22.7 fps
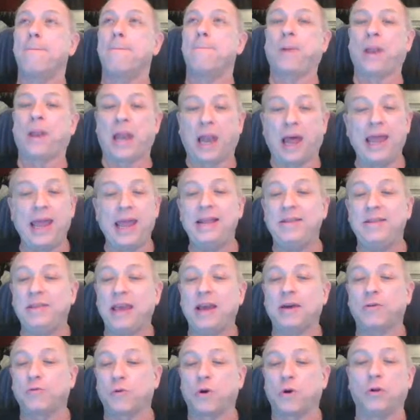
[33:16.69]
played
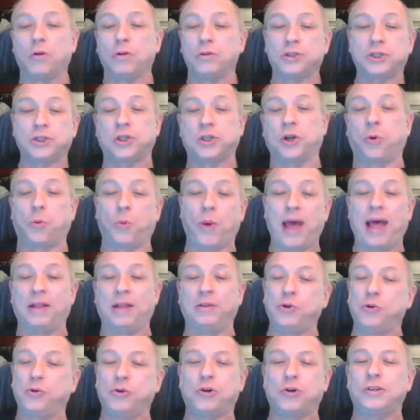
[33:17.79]
their roles so well
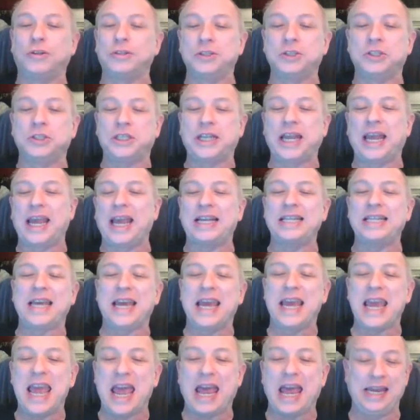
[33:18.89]
you couldn't stand
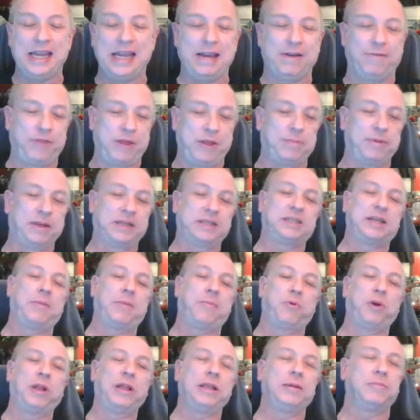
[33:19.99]
any of them
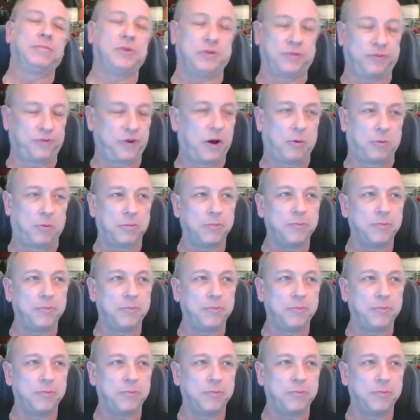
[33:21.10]
except William Dafoe.